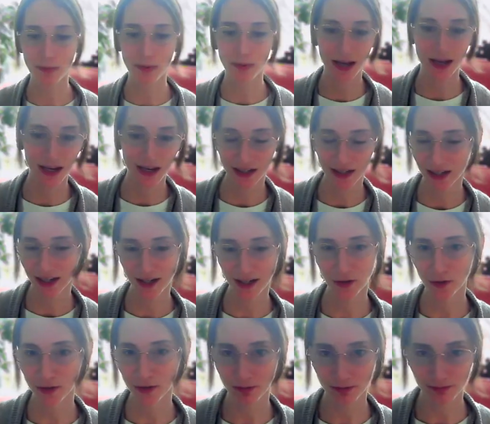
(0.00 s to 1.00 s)
bed and then I
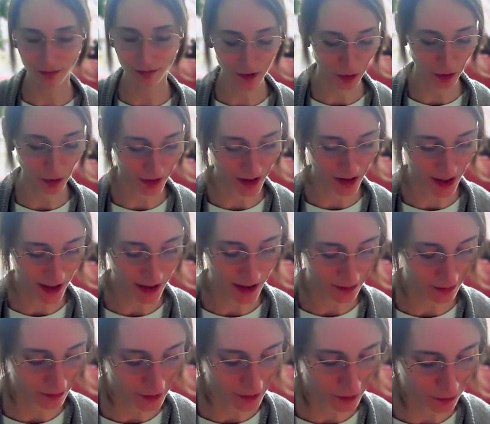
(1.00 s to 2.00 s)
do it, in the night
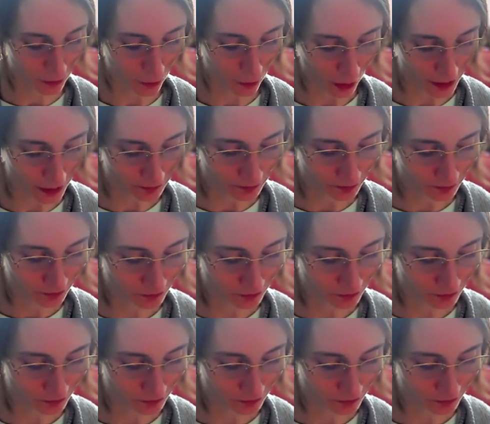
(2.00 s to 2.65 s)
before.